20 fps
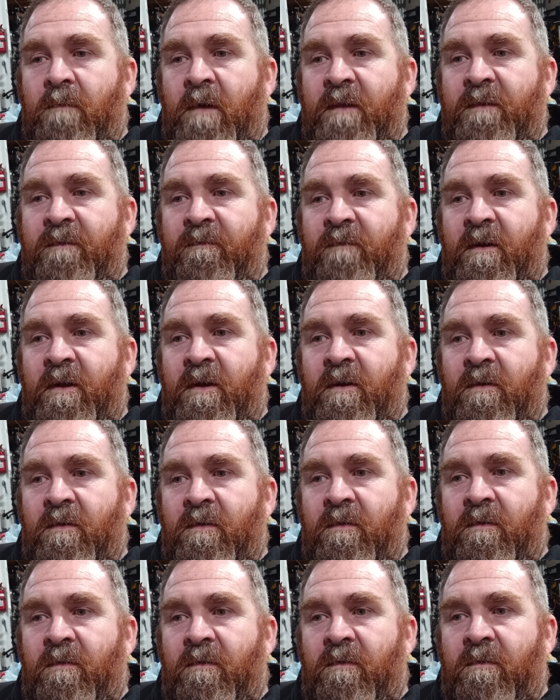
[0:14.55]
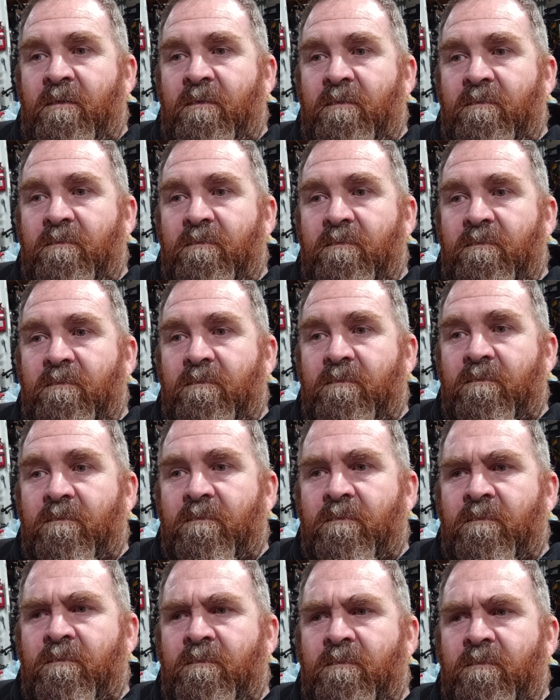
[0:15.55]
Made the video,
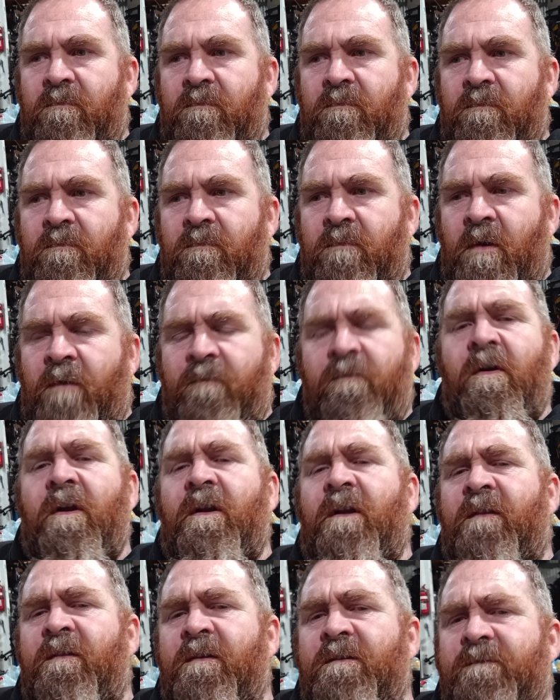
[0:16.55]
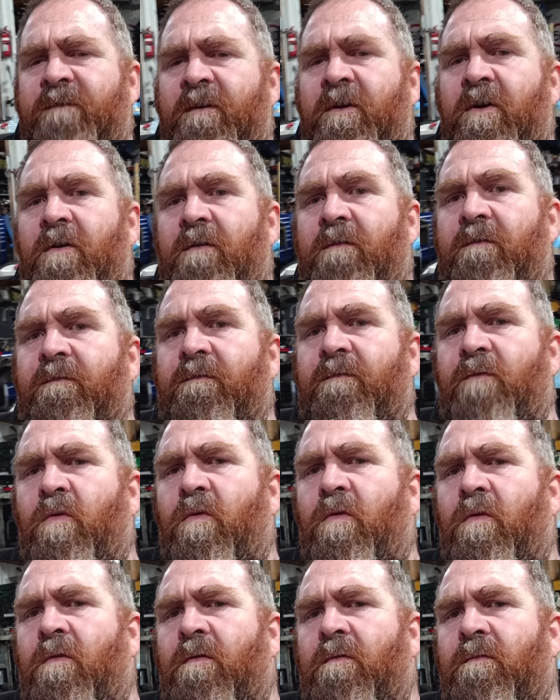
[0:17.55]
I've already done this video
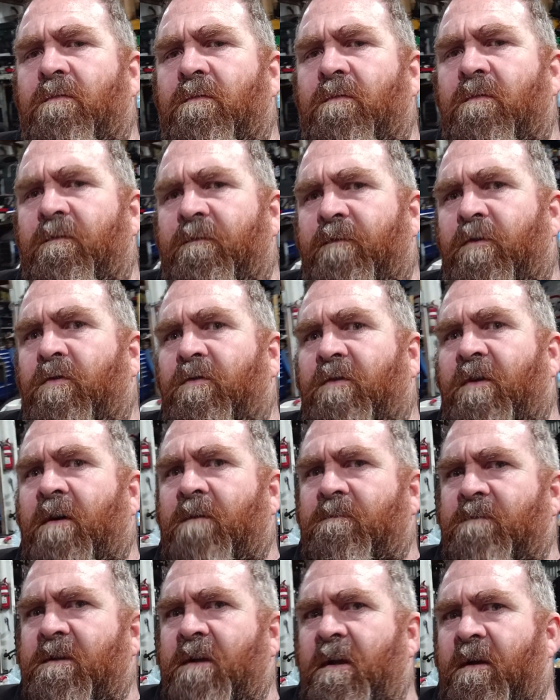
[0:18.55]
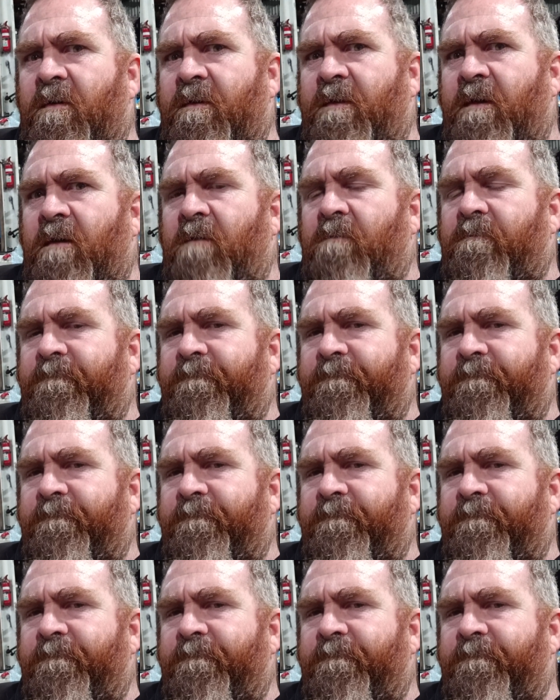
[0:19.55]
four times now, I think.